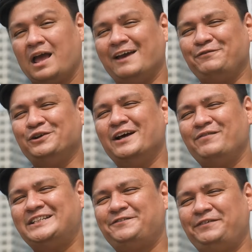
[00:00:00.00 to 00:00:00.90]
If you love
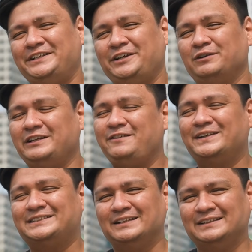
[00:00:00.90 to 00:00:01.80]
this video, leave
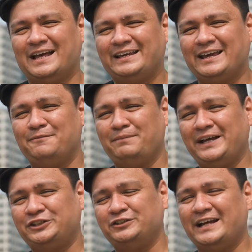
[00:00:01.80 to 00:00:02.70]
us a like and make
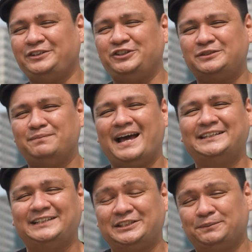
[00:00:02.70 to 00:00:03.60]
sure that you smash
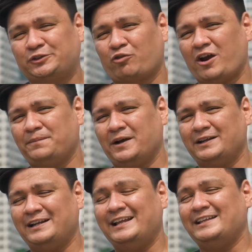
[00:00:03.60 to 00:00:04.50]
that subscribe button
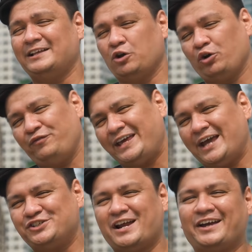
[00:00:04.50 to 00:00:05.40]
and hit that
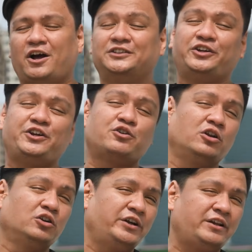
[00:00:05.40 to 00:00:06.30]
notification icon so that you're
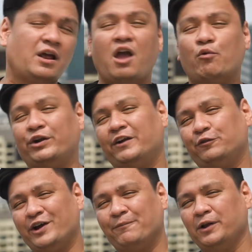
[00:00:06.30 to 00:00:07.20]
alerted whenever
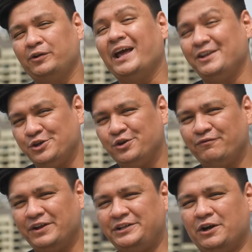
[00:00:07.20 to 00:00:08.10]
we upload a new
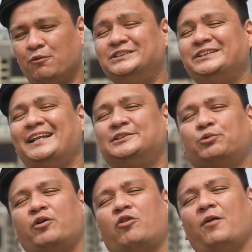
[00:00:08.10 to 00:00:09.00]
video. Once again, it's
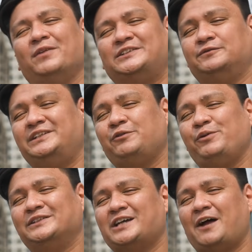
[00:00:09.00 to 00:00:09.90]
Roy Robles from
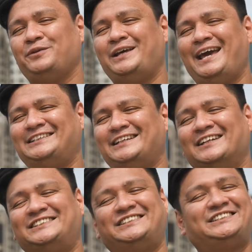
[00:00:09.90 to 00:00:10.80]
Zigwheels.Ph, and I'll
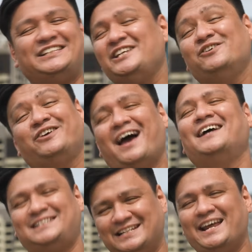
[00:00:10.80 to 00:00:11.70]
see you
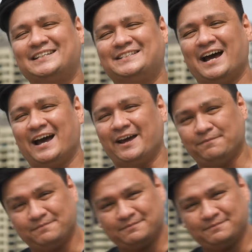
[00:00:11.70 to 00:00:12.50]
guys next time.